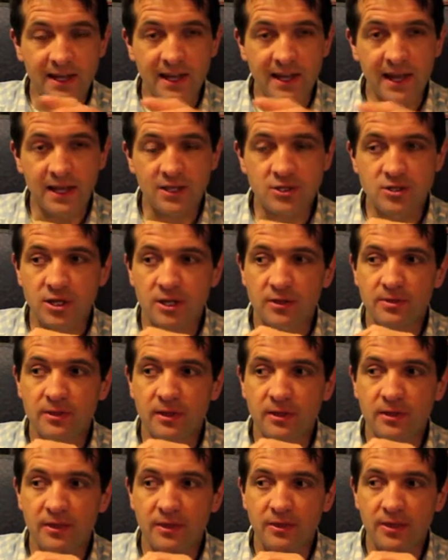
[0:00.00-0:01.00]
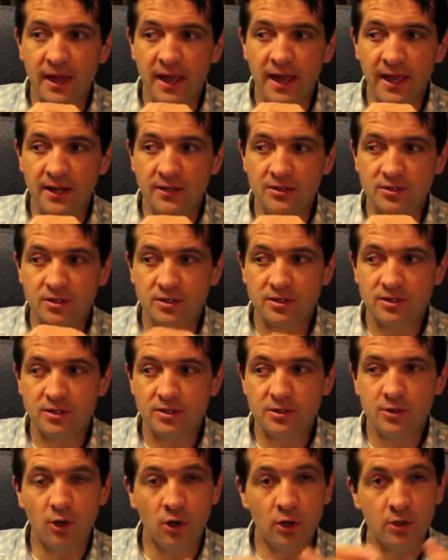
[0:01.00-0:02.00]
lecture that that
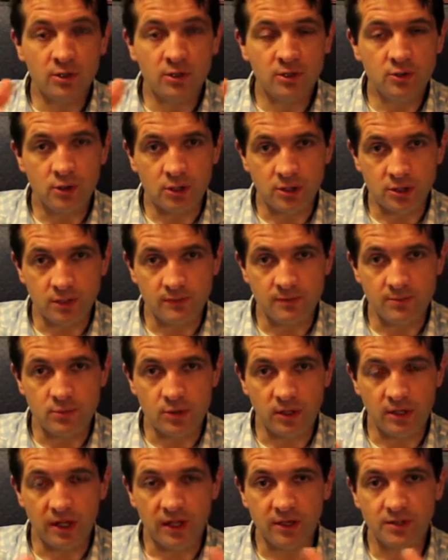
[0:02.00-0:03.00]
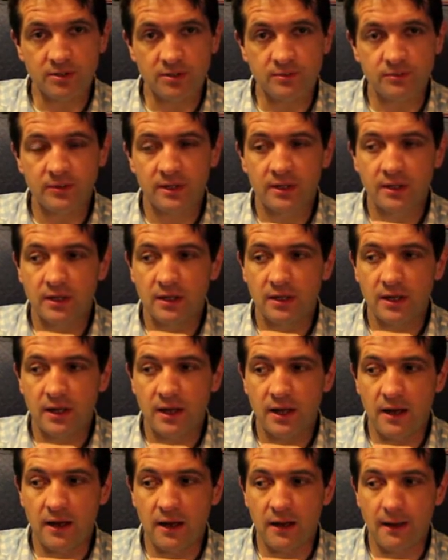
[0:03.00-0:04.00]
non-crossover product
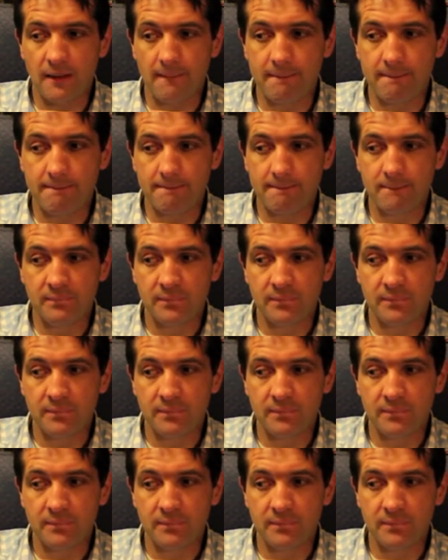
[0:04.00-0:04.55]
that